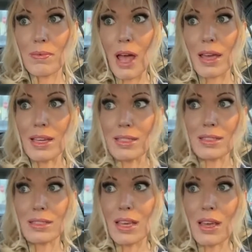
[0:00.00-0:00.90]
I can
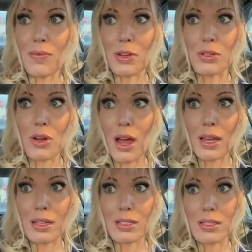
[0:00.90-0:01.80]
see if they're
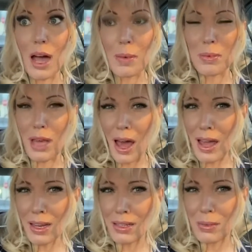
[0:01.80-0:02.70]
trying to stop
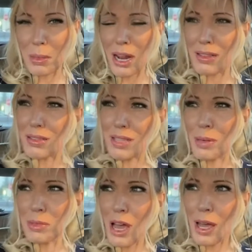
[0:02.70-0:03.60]
that, but at the
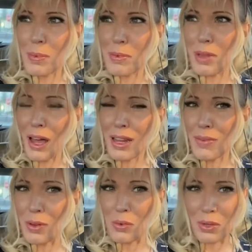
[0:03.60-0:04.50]
same time, not
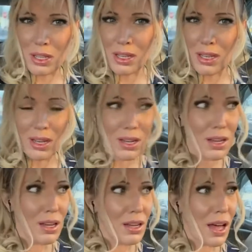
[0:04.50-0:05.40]
even really.
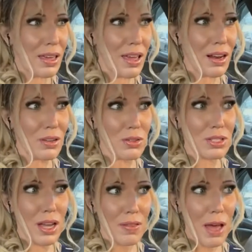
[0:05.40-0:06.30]
I can't
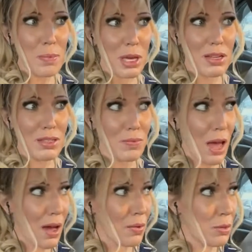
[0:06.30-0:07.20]
understand that because
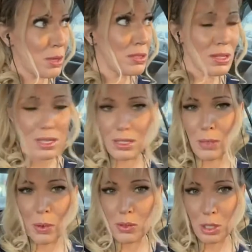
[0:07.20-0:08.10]
how the business is
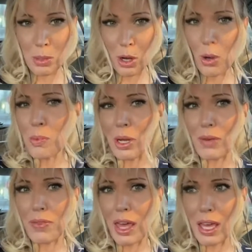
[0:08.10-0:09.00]
supposed to be open
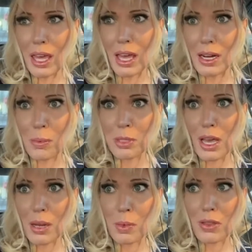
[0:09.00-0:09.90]
if they can't
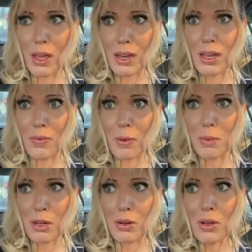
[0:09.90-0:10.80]
obtain what they need
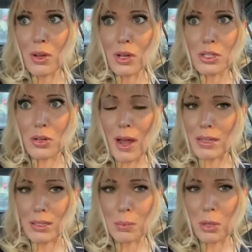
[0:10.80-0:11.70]
from their
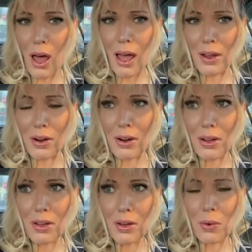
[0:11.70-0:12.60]
direct supplier
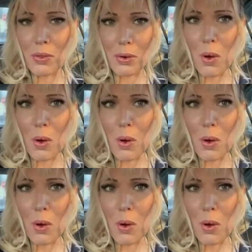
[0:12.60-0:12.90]
or their